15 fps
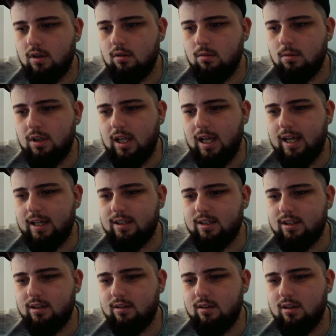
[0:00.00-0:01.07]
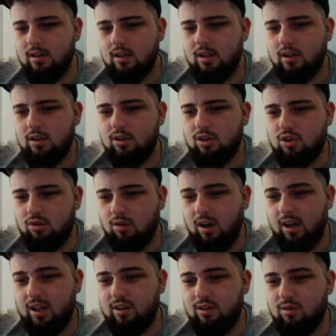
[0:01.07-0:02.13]
But the hexagon, the
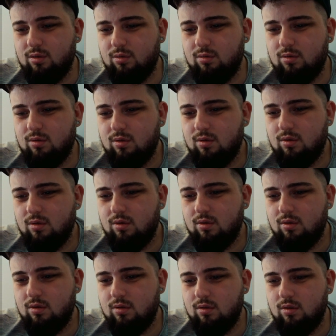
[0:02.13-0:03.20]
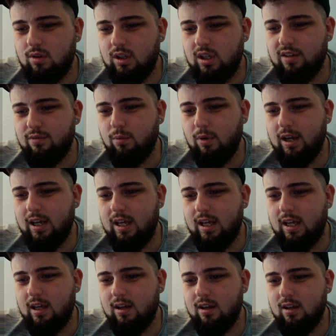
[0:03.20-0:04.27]
triangle, give
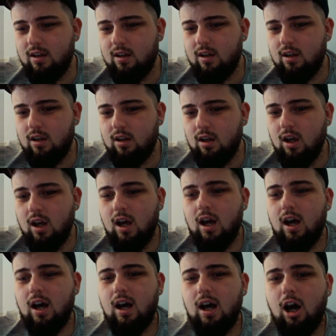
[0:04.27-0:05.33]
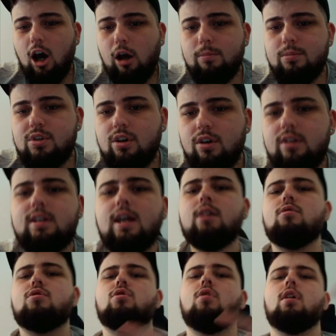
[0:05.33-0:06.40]
way. Upside
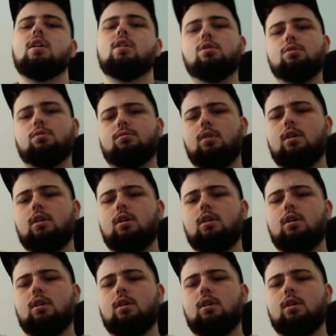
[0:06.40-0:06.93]
down triangle.